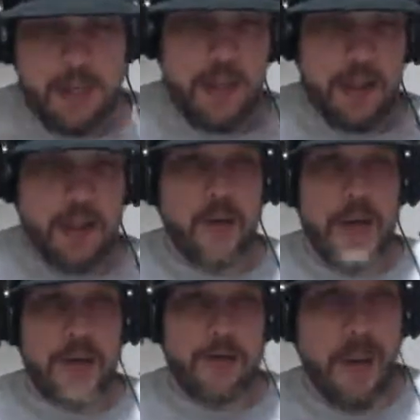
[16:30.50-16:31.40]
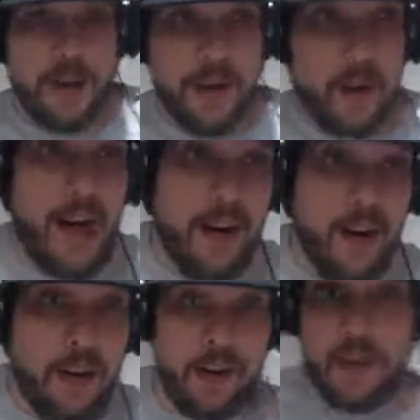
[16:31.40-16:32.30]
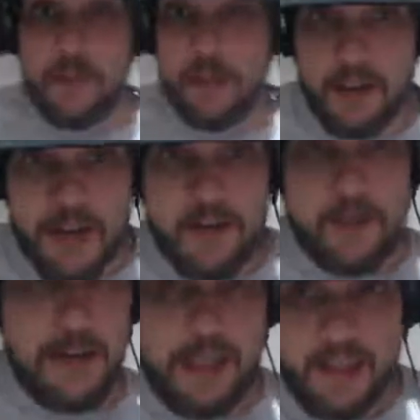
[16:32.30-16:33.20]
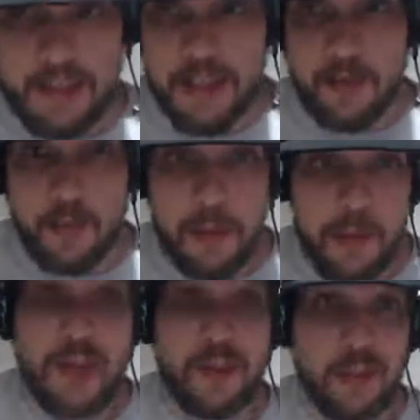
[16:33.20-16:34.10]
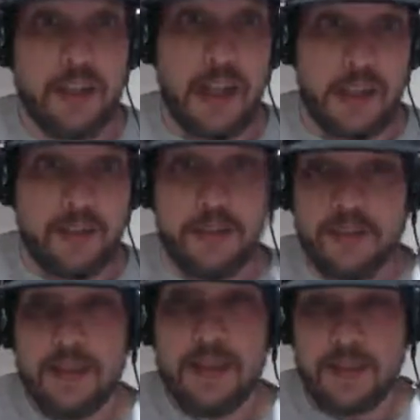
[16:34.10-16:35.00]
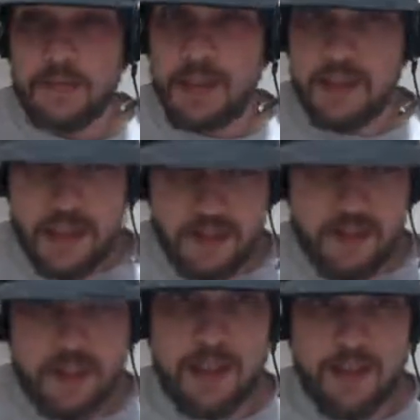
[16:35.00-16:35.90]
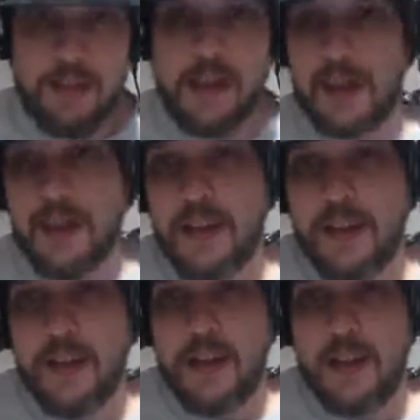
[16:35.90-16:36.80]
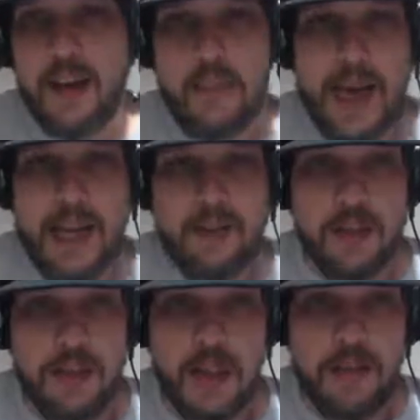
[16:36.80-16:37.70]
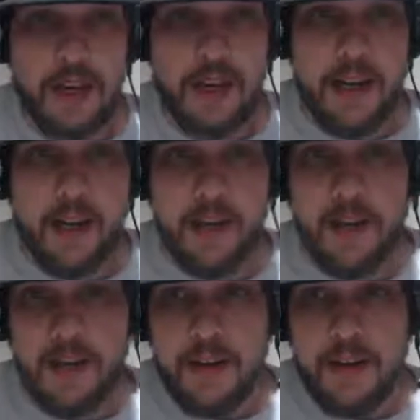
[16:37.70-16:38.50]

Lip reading: gonna go out on a limb here, everybody, and say this will be match of the night. This will be match of the night right here.